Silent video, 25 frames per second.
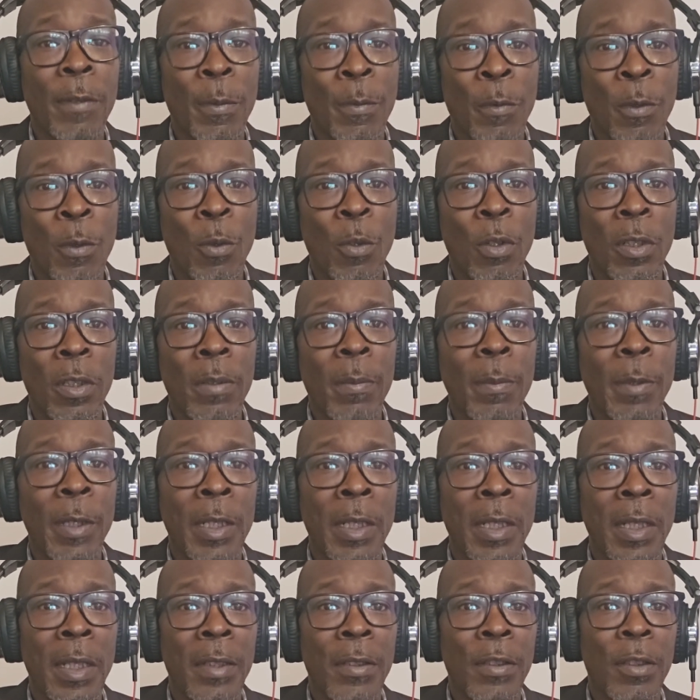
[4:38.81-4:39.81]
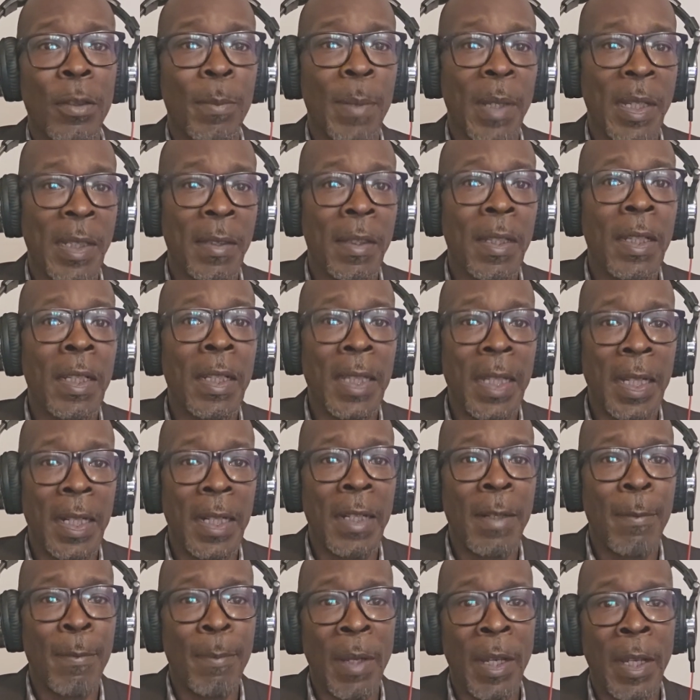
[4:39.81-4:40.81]
of course, because you're basically
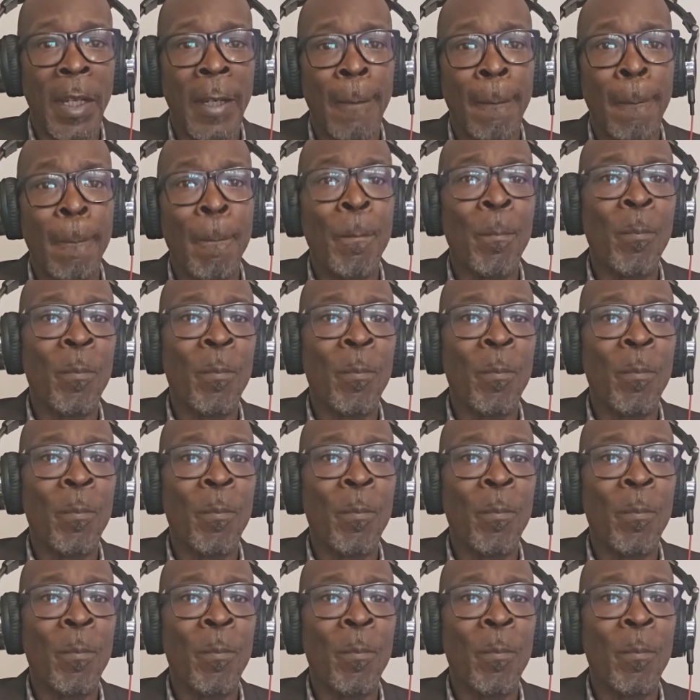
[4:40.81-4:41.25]
getting it made.